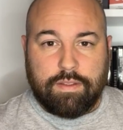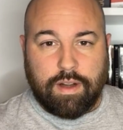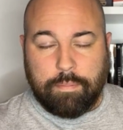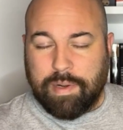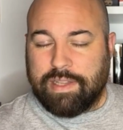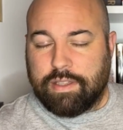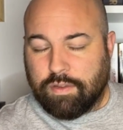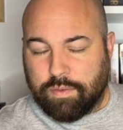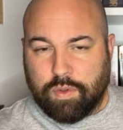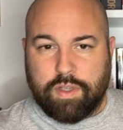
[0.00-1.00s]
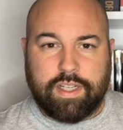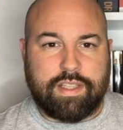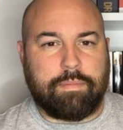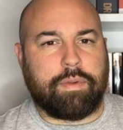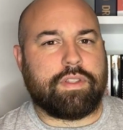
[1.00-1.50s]
There are plenty of good
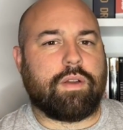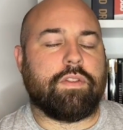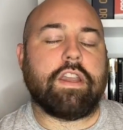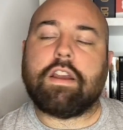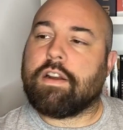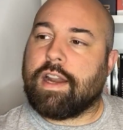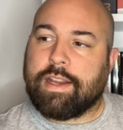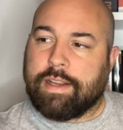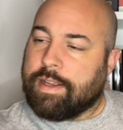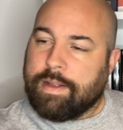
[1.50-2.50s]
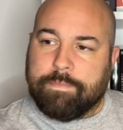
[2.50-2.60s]
examples out there, like